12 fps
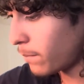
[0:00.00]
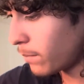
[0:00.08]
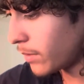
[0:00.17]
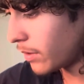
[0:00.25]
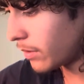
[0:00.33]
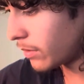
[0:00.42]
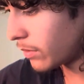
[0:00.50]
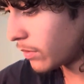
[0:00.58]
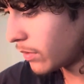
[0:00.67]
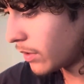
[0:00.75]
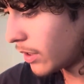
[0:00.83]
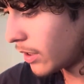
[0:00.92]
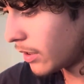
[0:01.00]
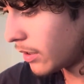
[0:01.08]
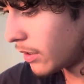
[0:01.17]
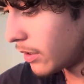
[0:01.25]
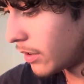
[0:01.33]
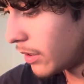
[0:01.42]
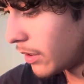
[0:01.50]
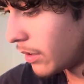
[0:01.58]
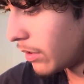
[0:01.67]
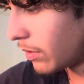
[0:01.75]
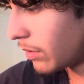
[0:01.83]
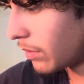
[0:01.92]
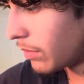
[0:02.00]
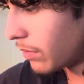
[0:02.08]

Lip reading: so you add it, negative